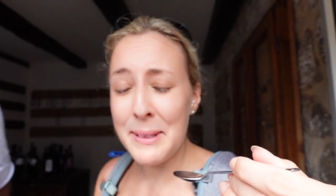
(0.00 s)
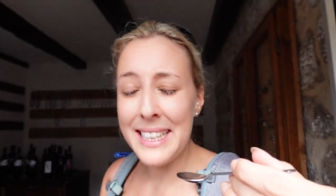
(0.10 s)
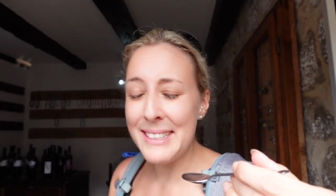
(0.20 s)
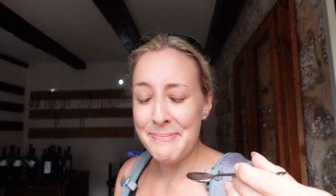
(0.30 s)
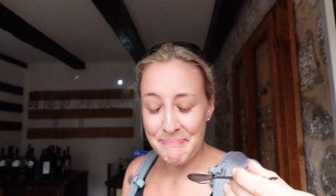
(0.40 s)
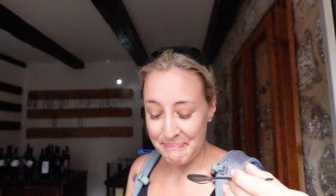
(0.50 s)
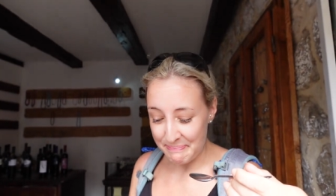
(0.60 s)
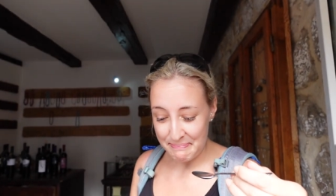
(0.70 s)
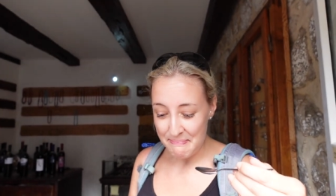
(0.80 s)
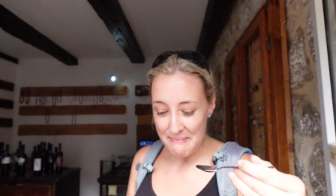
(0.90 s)
weird to
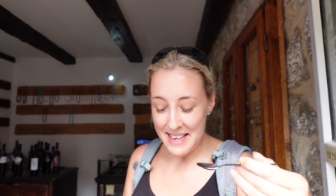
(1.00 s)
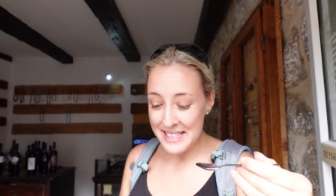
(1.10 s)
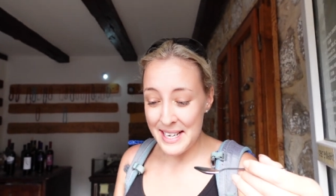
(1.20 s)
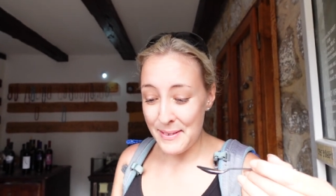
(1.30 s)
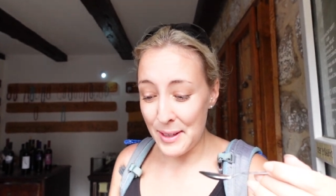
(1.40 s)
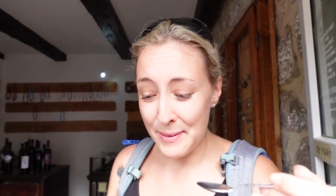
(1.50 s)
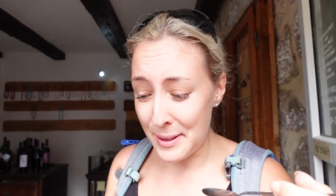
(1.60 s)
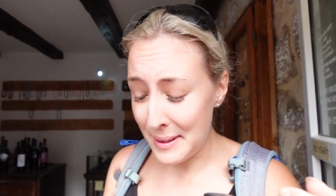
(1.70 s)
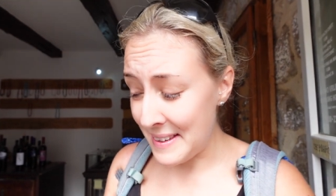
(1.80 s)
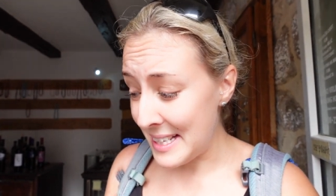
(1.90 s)
have olive
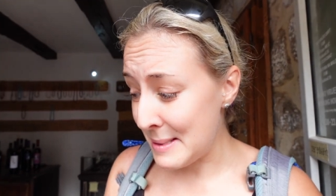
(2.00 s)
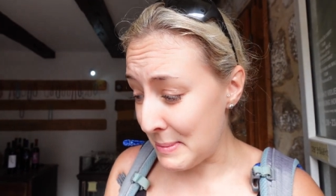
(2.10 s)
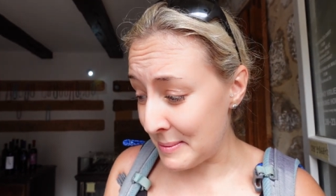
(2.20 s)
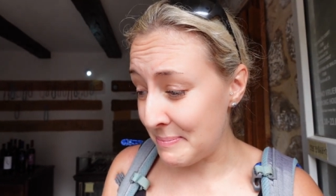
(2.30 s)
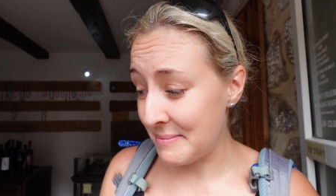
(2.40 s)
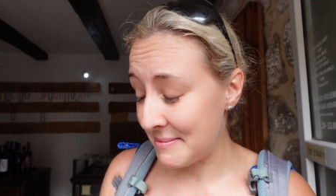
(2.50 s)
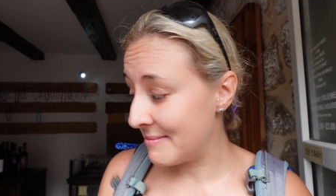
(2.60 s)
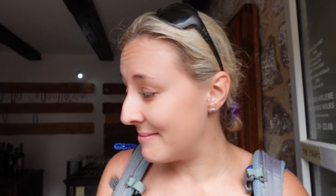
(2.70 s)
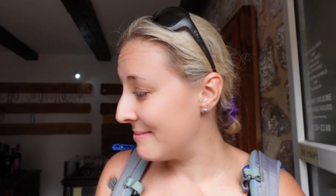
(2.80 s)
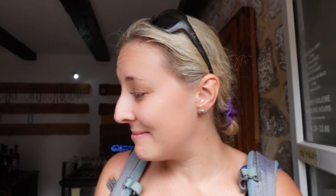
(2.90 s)
oil like this, but
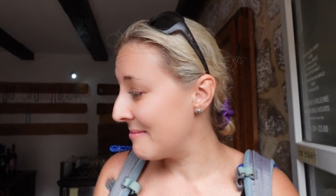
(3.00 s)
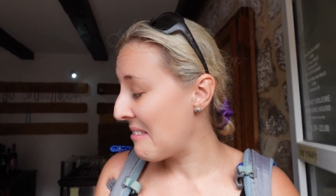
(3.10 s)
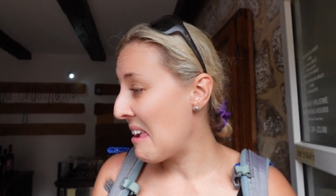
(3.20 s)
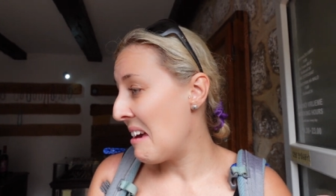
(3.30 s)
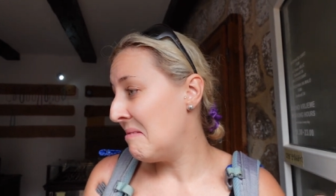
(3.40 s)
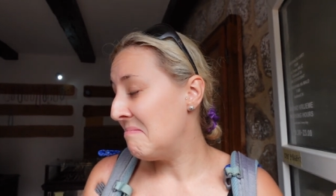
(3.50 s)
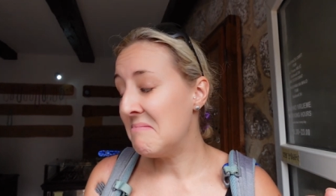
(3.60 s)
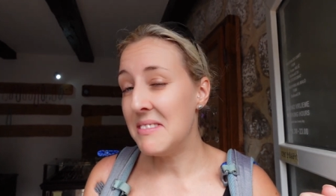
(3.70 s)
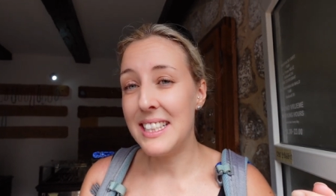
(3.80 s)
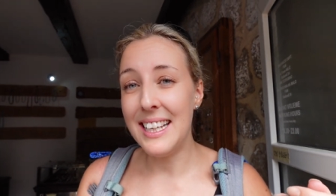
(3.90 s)

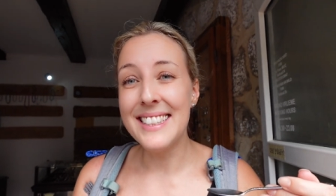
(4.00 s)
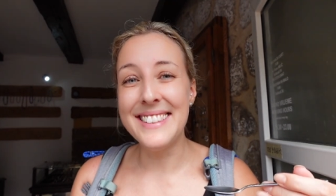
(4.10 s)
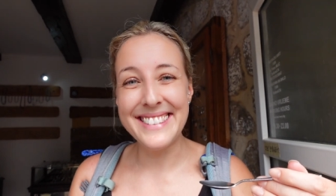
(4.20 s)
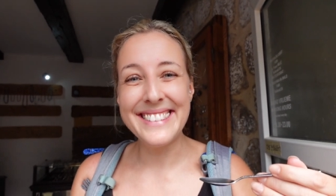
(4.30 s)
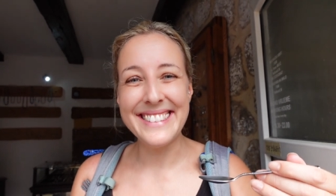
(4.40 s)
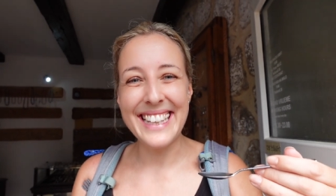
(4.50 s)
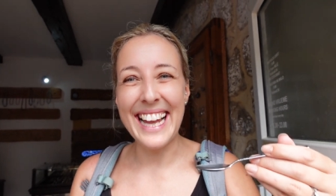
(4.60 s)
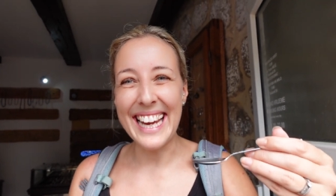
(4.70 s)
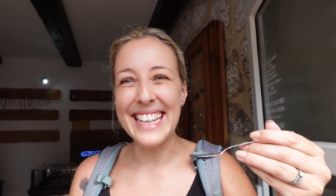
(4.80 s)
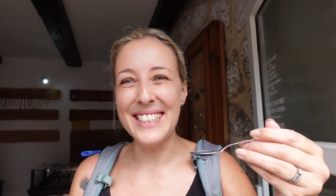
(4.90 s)
it's good. I
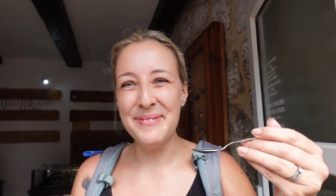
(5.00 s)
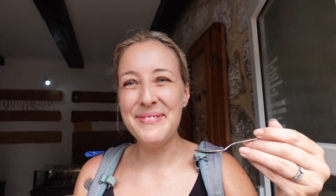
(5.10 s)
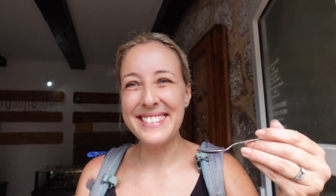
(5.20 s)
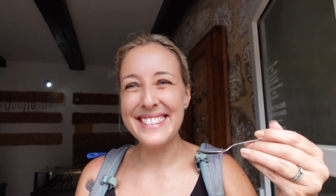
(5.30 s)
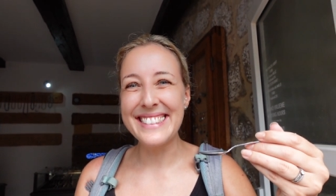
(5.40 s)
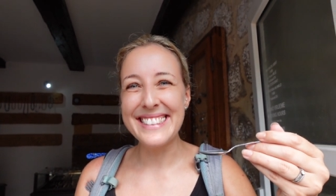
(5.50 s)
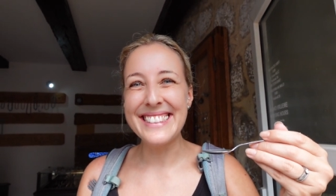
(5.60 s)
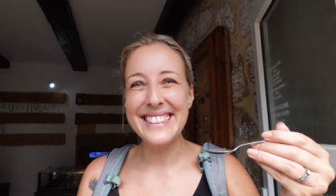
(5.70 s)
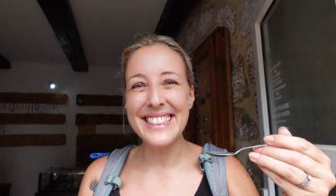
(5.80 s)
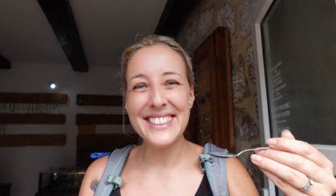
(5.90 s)
like it.
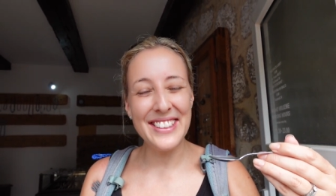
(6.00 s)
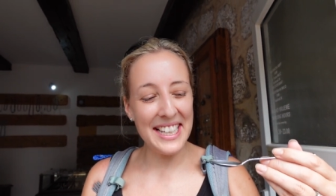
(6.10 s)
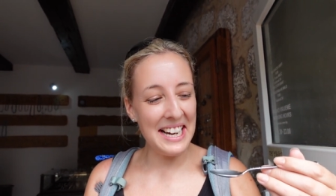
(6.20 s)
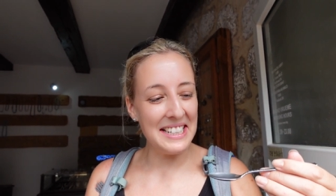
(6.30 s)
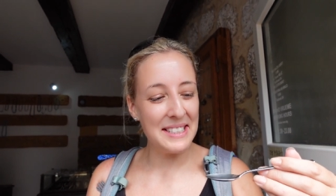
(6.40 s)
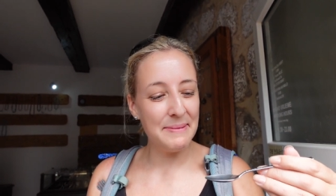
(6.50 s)
It's really nice.